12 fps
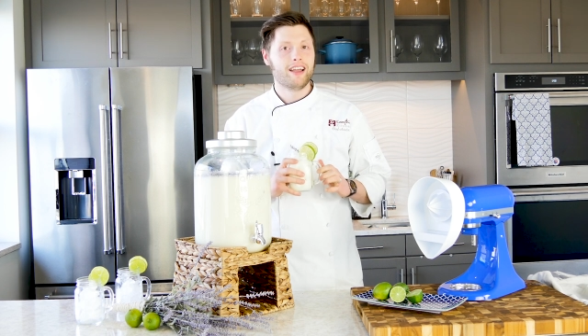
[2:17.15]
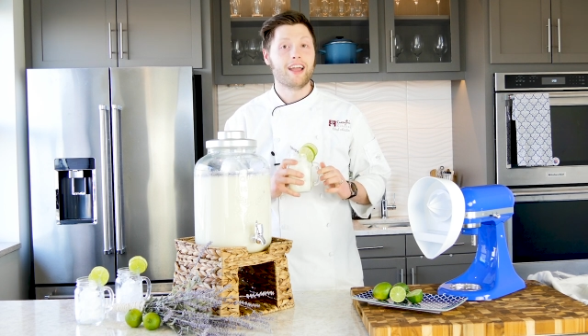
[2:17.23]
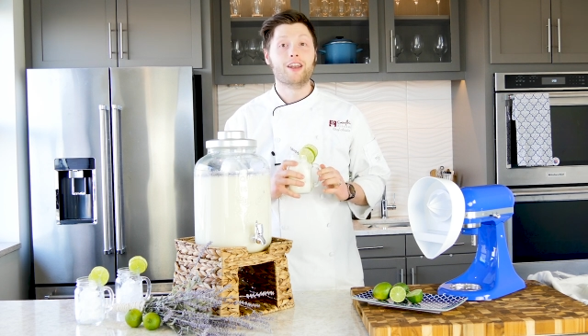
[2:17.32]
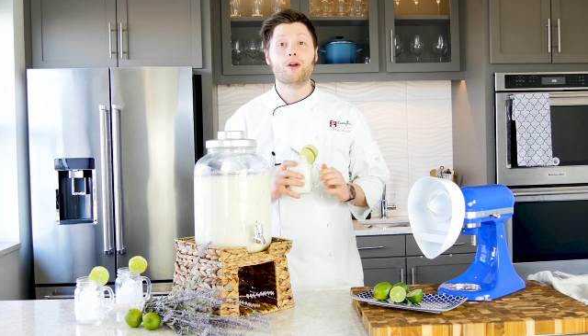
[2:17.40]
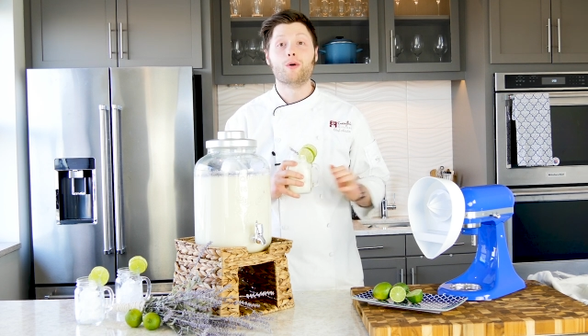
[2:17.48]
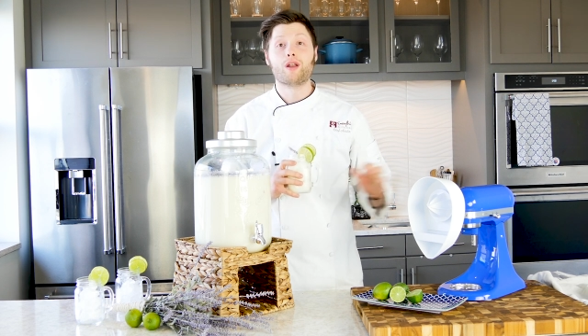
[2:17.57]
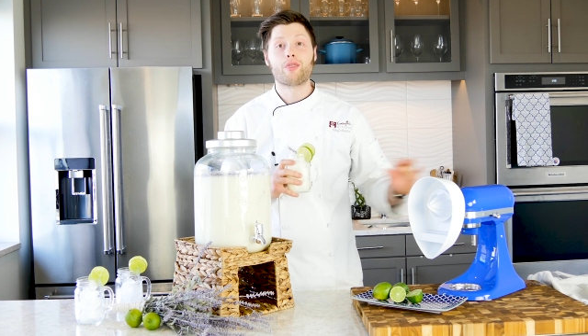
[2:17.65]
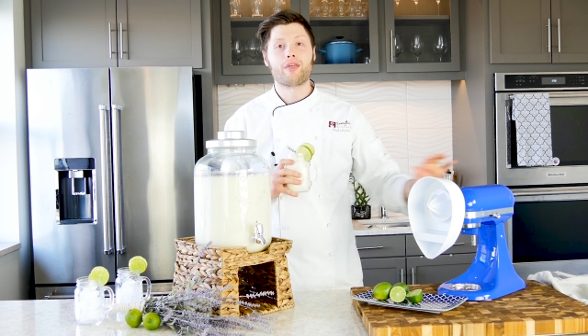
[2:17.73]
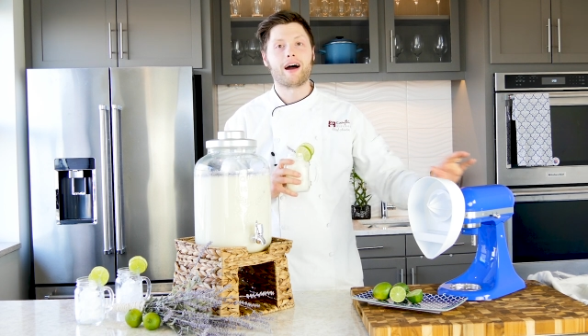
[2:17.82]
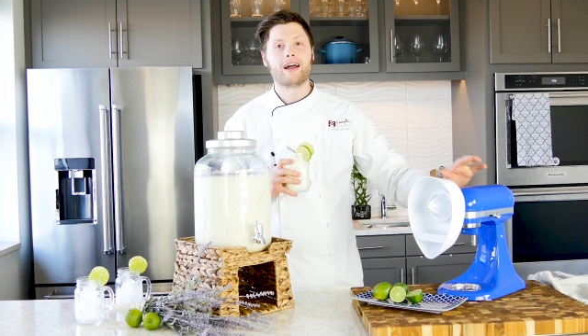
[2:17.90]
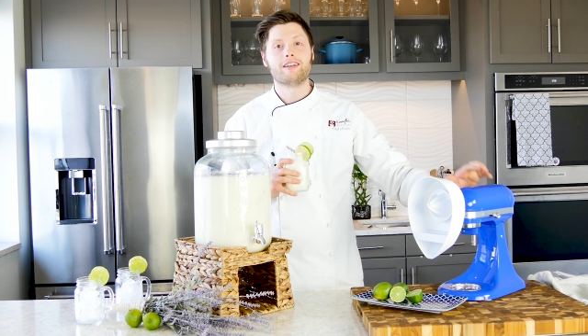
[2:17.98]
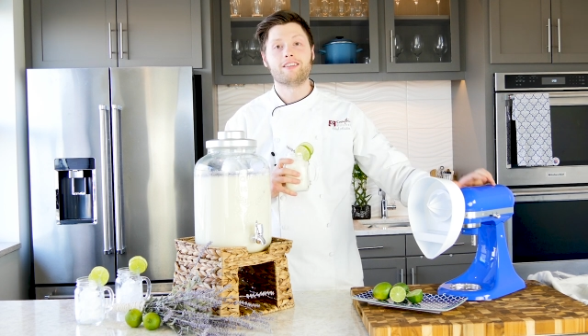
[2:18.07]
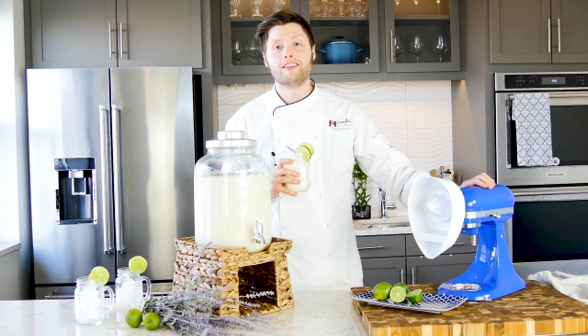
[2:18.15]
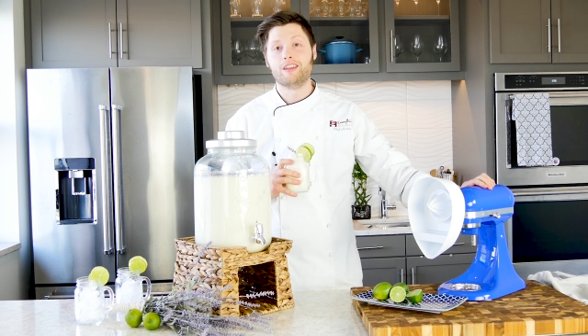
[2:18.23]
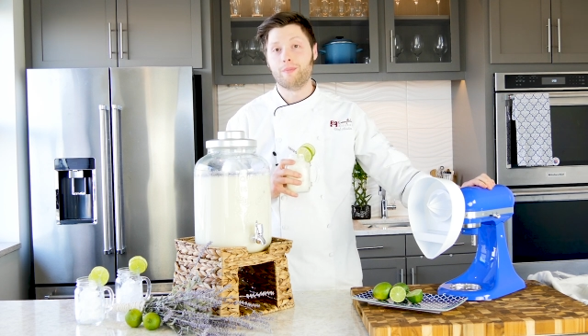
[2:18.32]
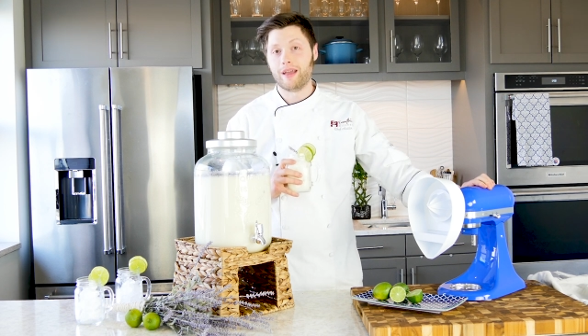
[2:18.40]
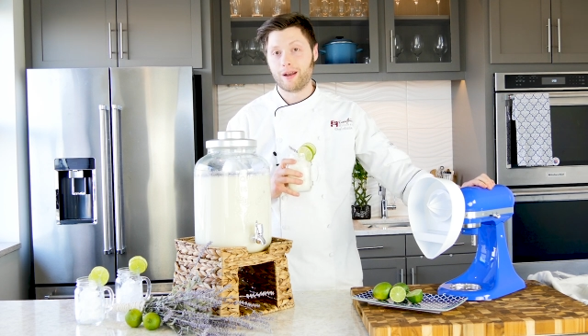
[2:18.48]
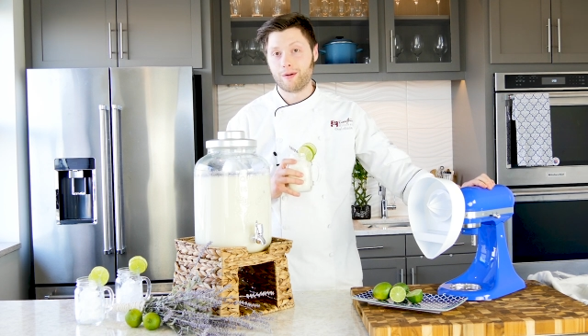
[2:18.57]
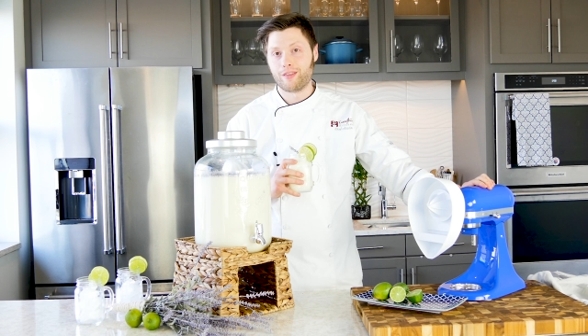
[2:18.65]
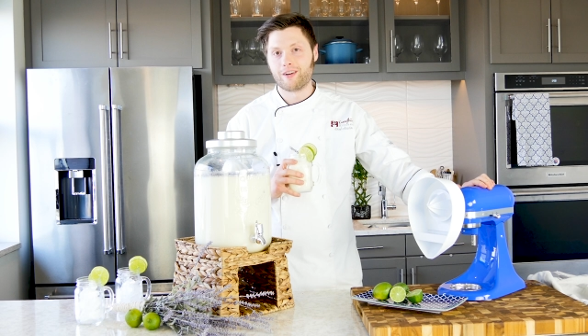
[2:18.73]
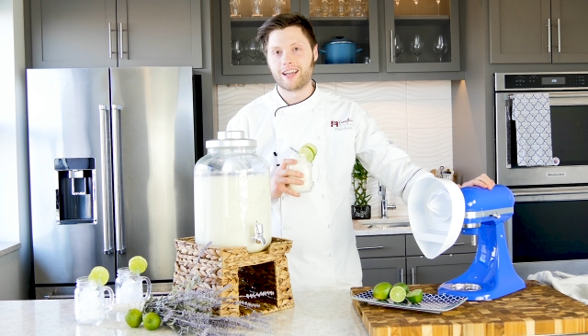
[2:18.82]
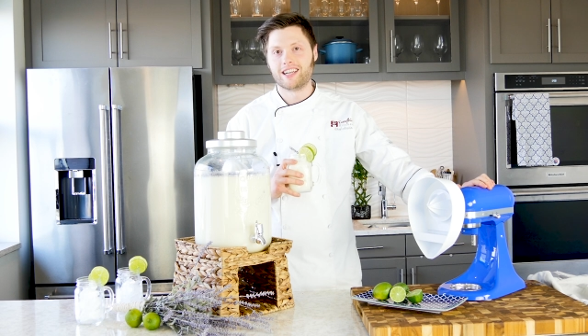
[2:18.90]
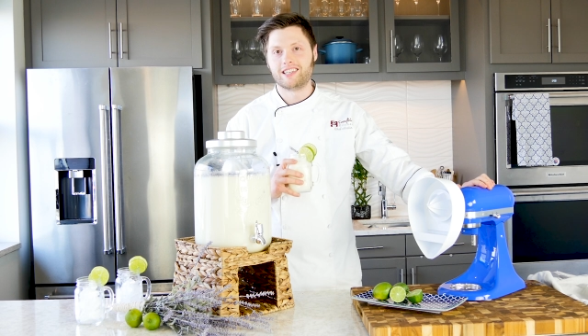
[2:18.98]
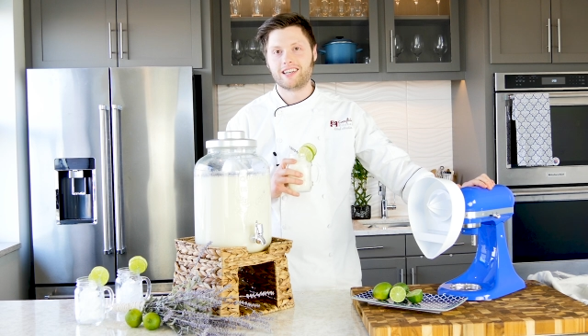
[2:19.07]
And who would have thought you made it with your
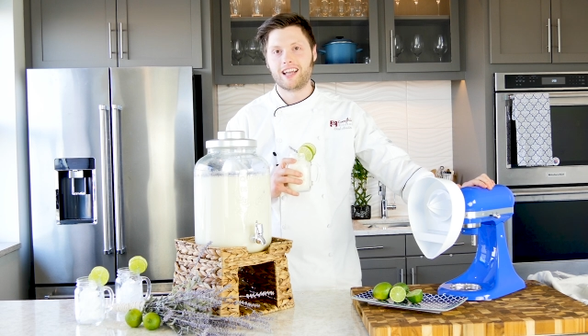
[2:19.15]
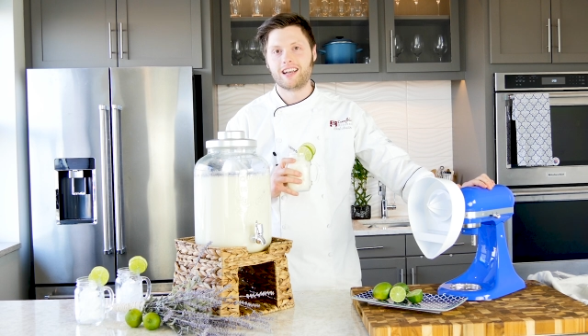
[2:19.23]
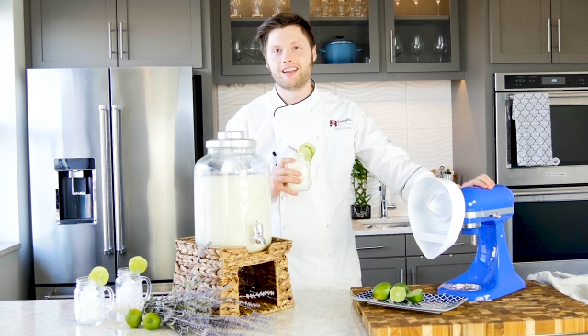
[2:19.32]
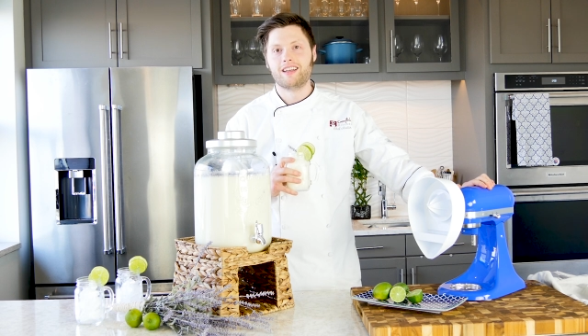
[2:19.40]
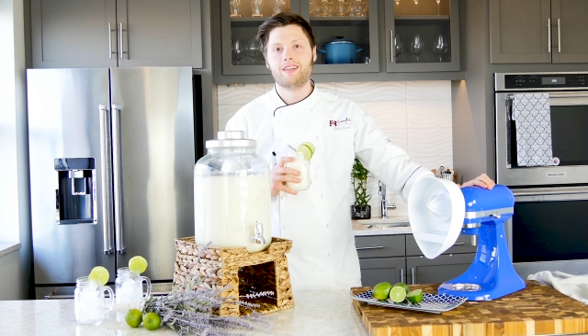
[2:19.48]
KitchenAid?